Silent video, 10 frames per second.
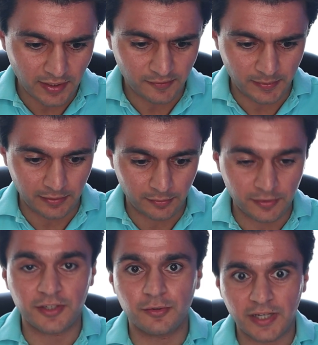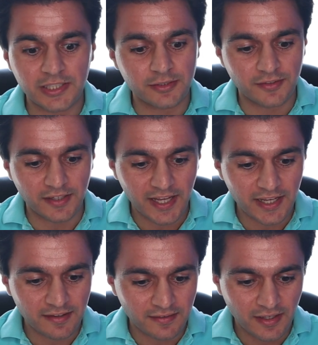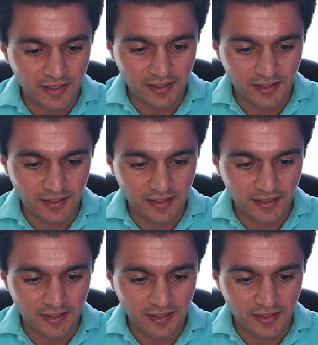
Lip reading: I spent $32 on ads,